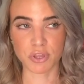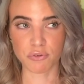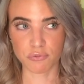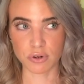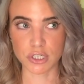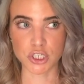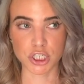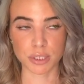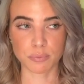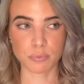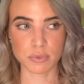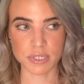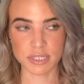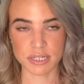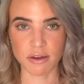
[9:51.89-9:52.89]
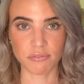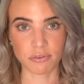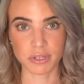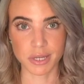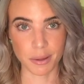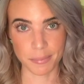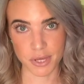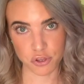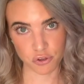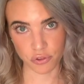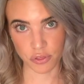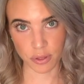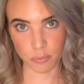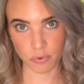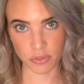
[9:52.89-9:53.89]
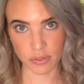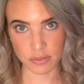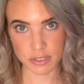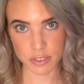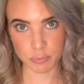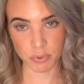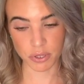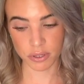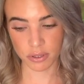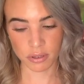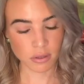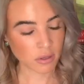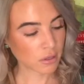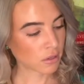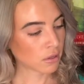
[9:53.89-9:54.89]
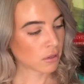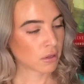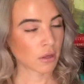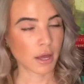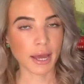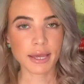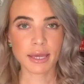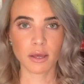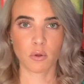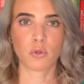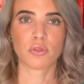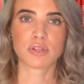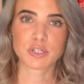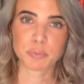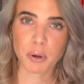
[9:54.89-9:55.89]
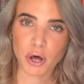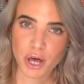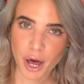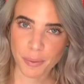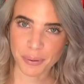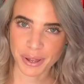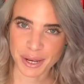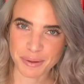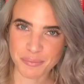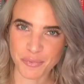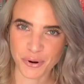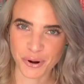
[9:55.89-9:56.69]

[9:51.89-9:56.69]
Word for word: Friendship was definitely a major theme within this book. I can't hold this book up anymore.